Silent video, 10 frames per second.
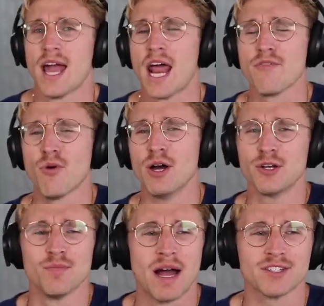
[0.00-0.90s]
And I've
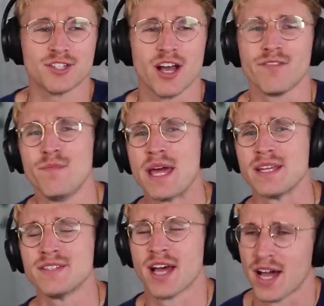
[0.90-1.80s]
wondered myself
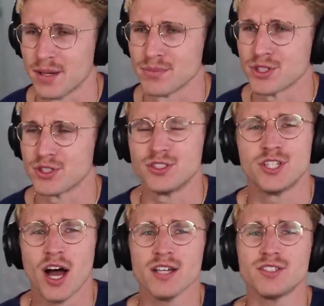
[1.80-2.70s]
many times,
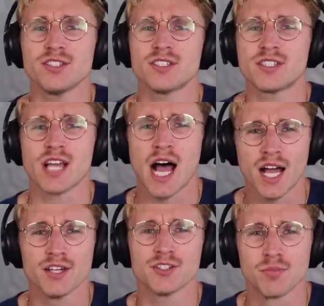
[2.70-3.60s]
does
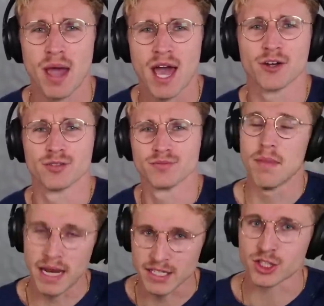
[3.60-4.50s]
size matter?
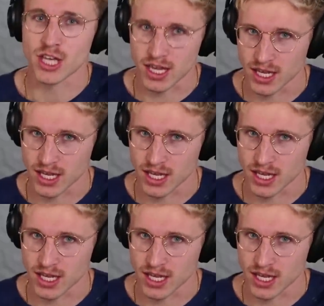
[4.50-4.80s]
Many say